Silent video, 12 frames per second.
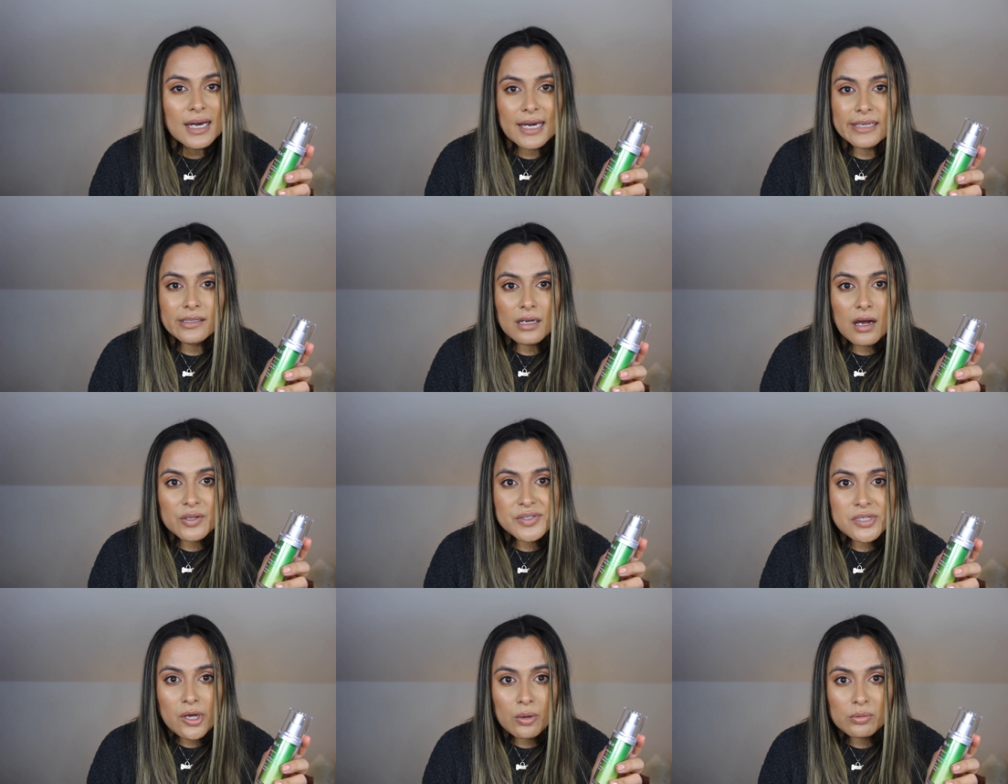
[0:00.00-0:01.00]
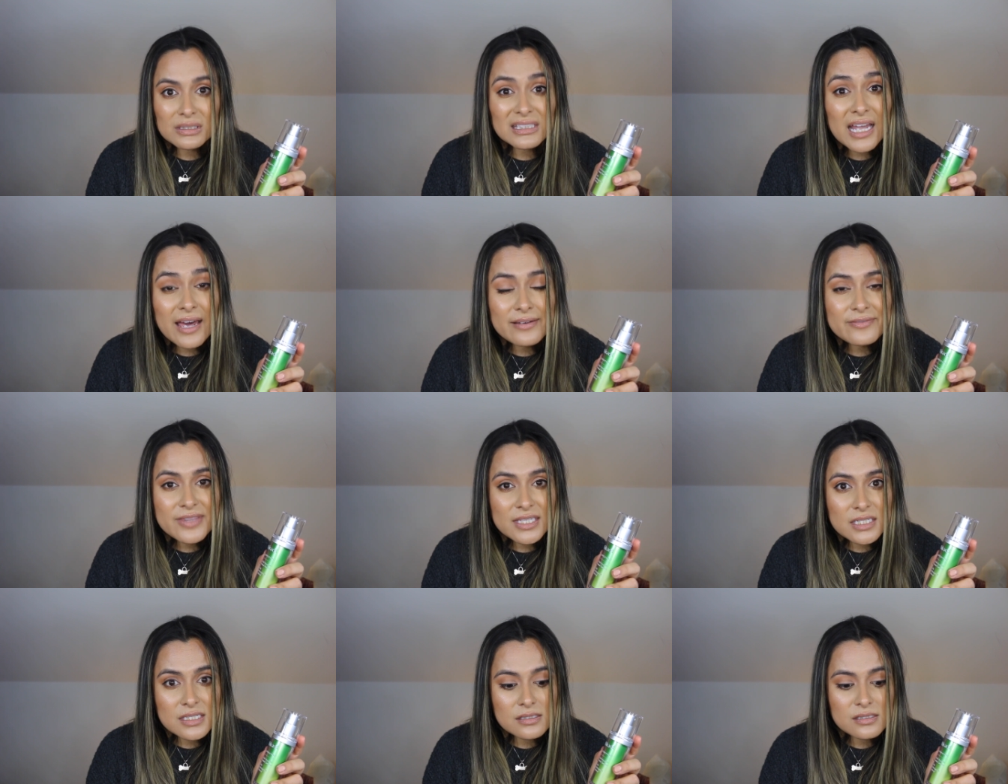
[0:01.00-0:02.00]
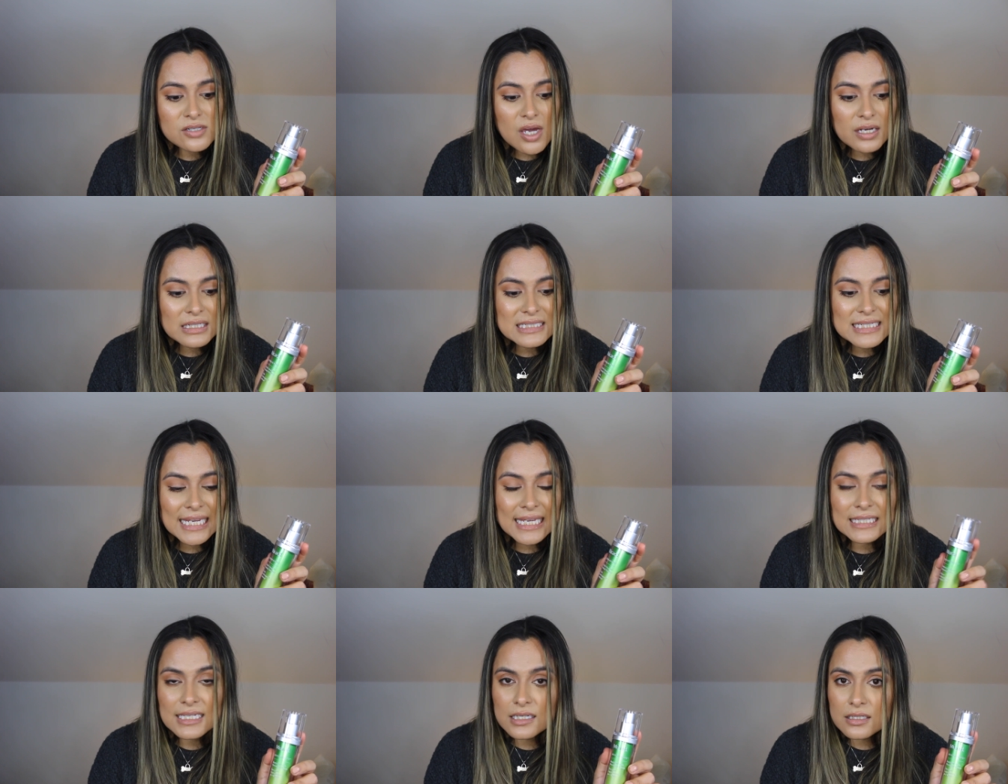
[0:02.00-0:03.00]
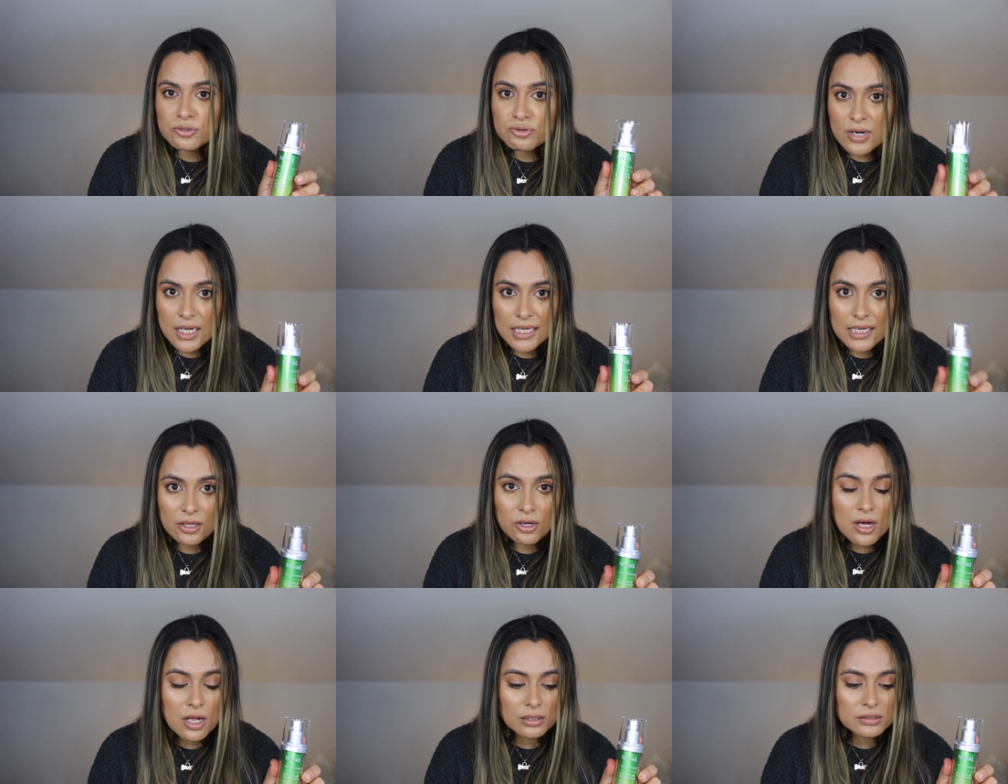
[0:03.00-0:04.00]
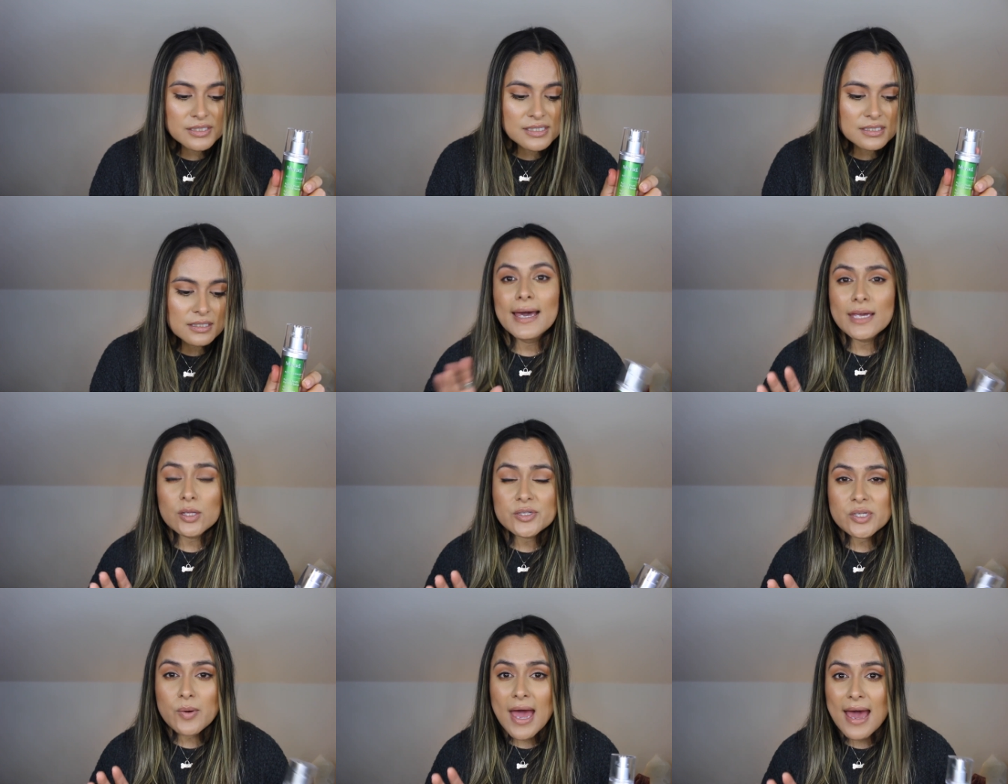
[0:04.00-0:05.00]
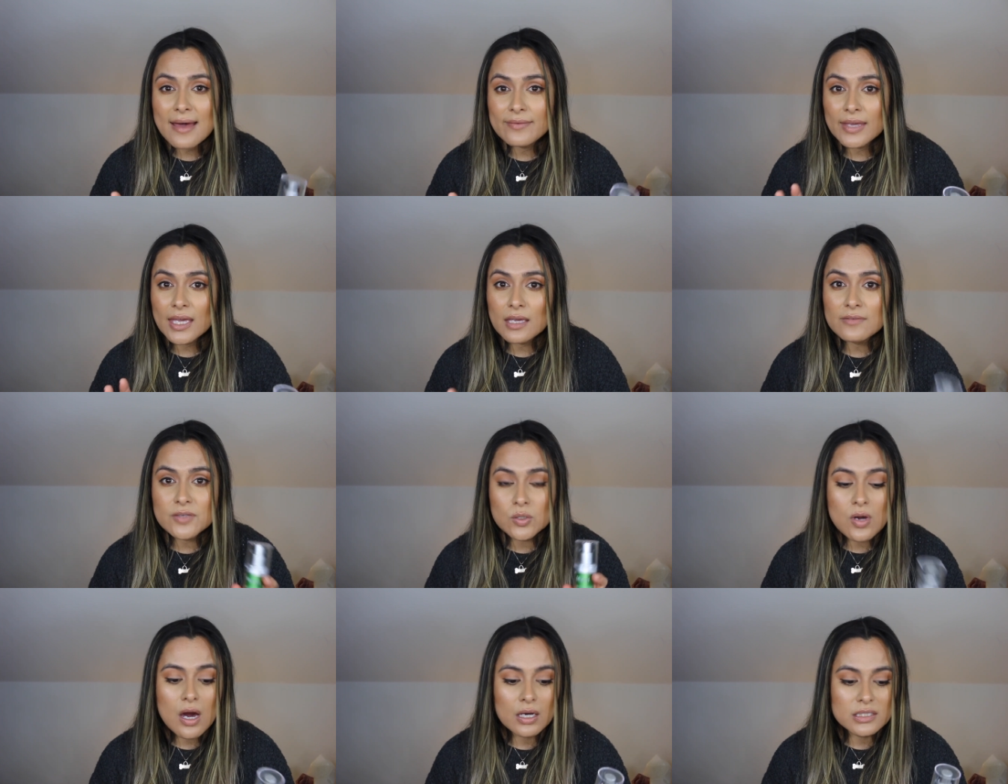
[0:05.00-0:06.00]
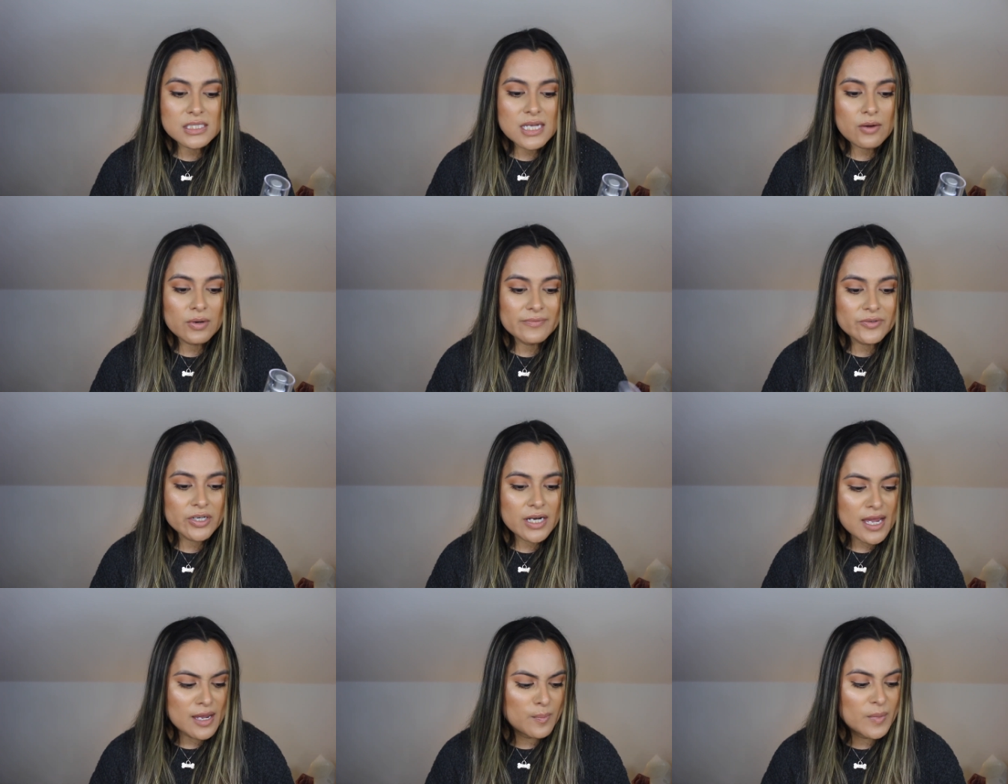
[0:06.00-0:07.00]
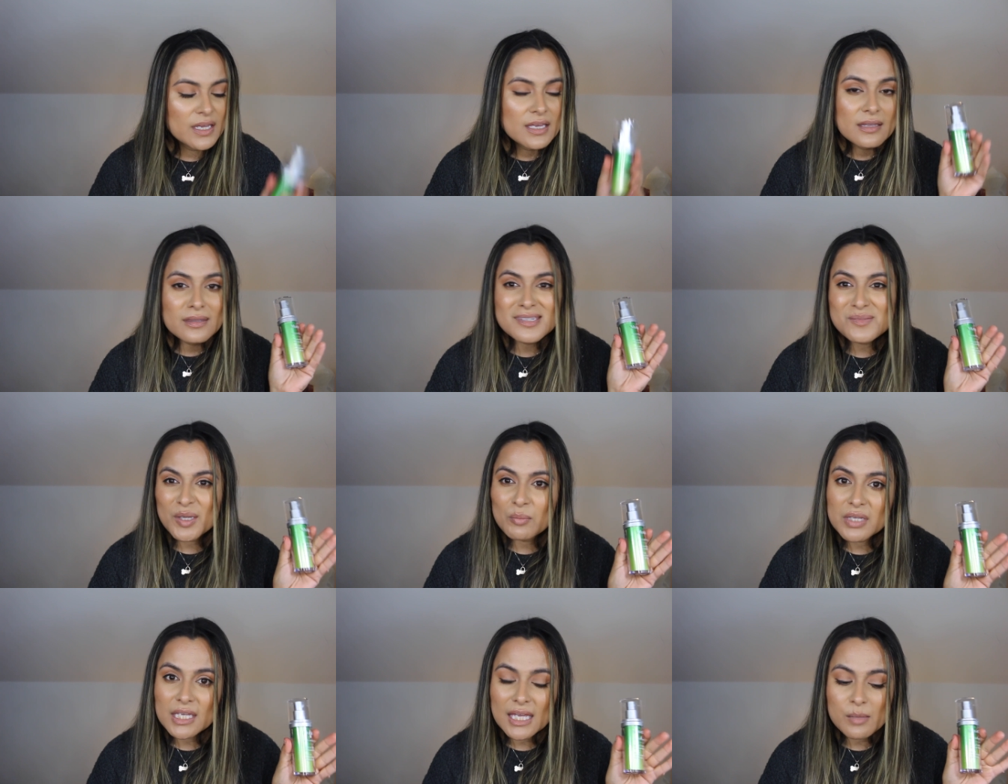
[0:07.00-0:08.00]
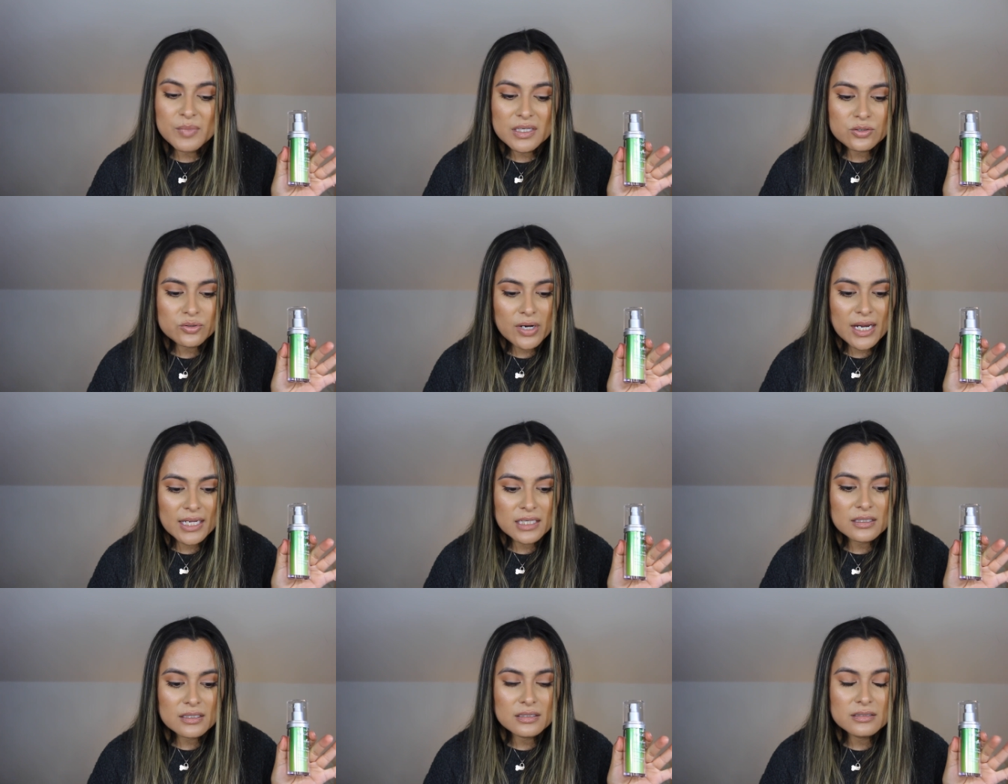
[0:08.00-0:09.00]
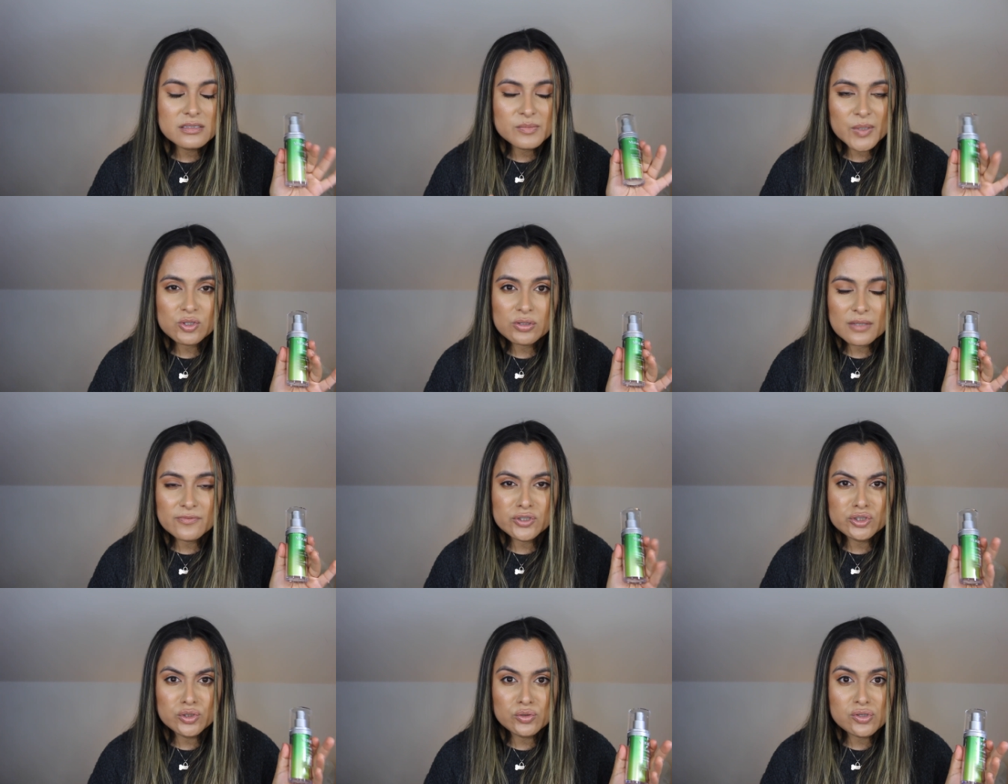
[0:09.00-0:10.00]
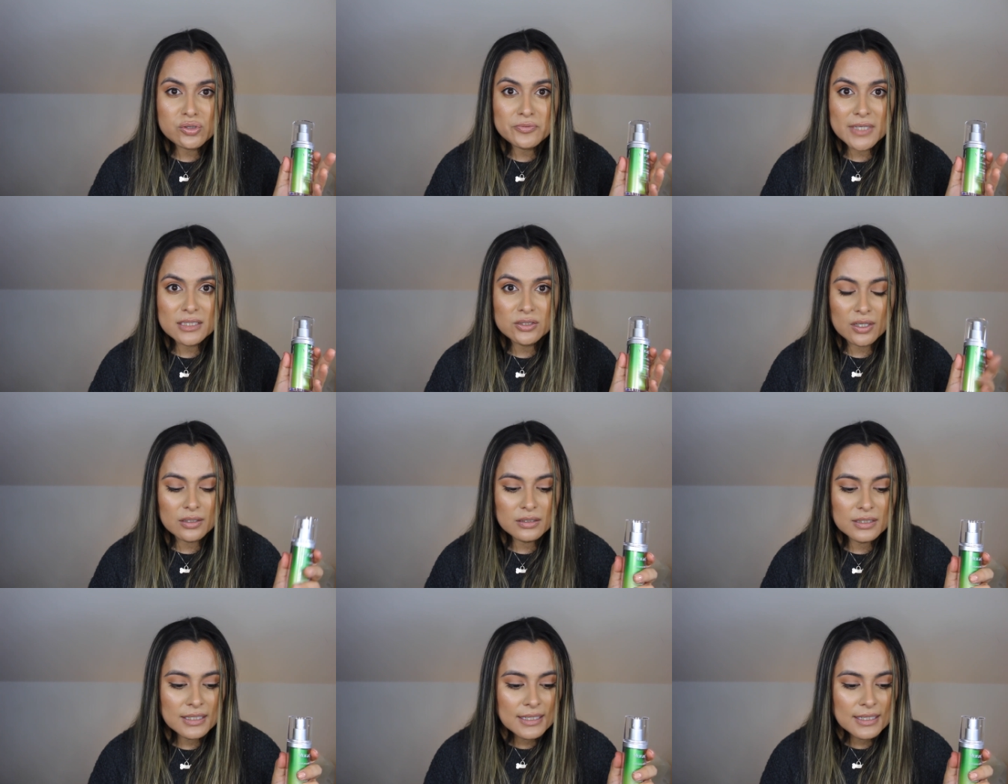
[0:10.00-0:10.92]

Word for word: I also love that this does not contain any drying alcohols. I also have a few cons however. Um, this may be a bit drying, especially if you're new to retinol.